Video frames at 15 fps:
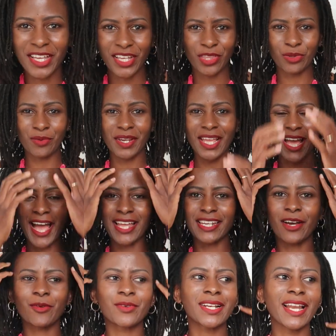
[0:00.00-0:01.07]
week three
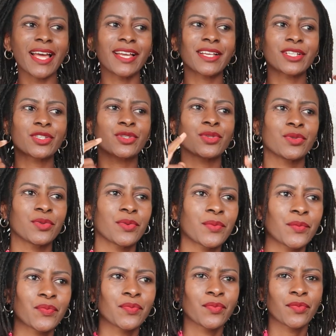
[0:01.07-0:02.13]
and i would like to
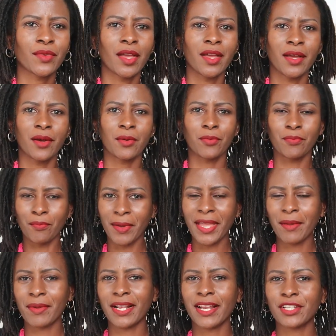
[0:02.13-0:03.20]

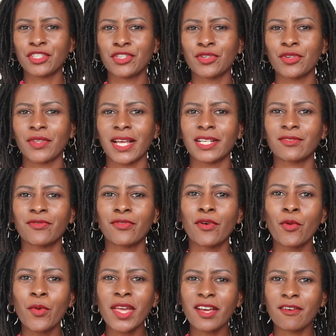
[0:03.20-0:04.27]
maybe let you know that
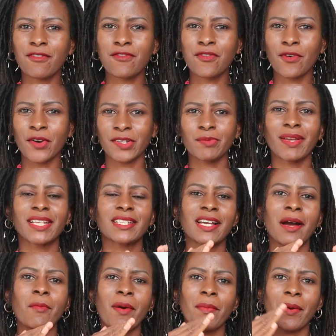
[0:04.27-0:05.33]
for week four it might
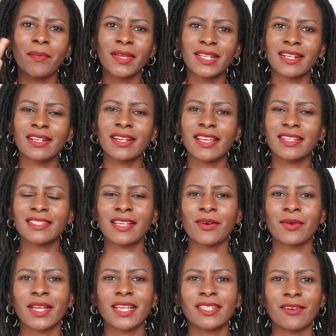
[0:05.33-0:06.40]
come up a bit later
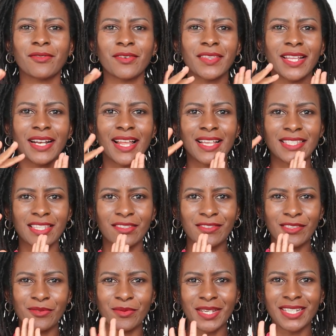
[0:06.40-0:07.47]
i'll cater for the last
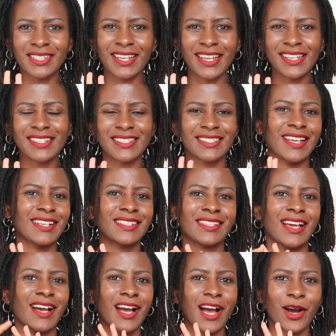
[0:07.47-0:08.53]
three days
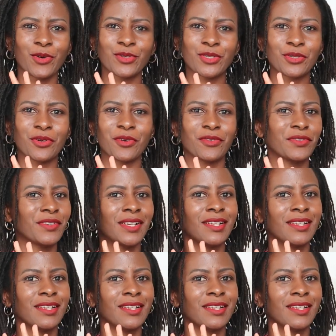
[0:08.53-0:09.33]
that are out of